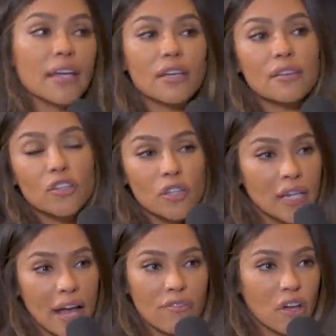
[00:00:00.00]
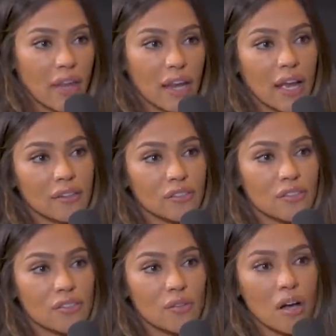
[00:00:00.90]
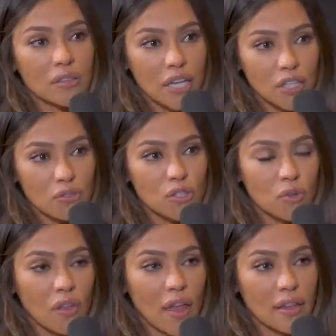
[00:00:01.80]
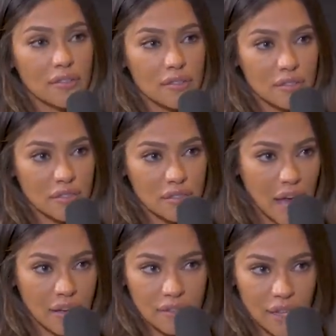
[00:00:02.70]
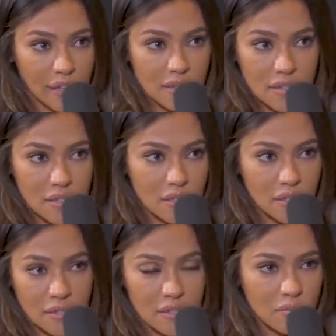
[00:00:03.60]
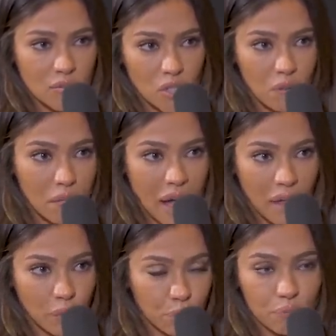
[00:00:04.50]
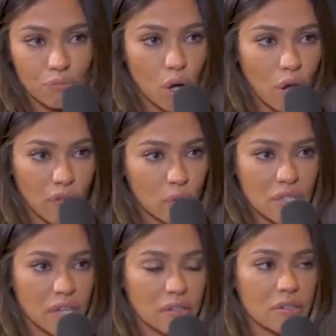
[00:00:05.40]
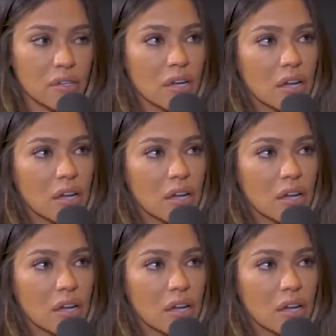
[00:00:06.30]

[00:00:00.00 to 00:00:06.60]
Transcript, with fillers: Like, you're going to have all that handled. So I'll let you do all that stat, like statistics, you know, math, all those things.